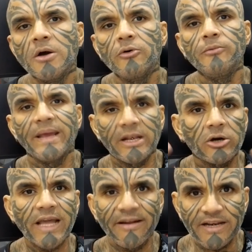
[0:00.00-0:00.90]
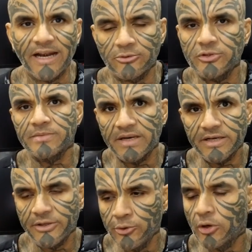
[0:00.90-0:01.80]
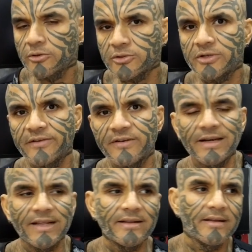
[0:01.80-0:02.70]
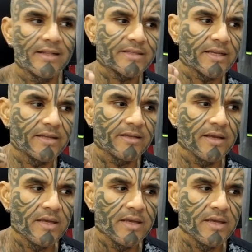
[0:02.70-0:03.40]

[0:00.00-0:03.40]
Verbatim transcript: who may not have tattoos but you are also different like let's say